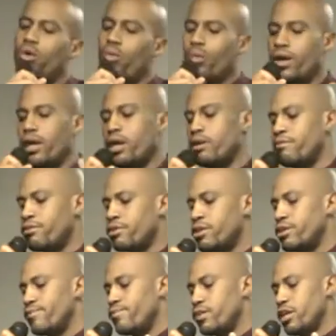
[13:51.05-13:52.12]

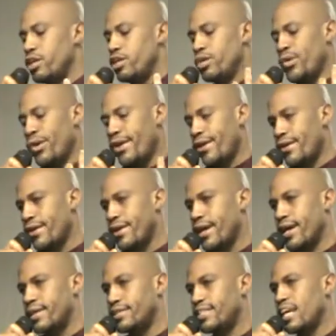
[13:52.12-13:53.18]
Whenever you hear that,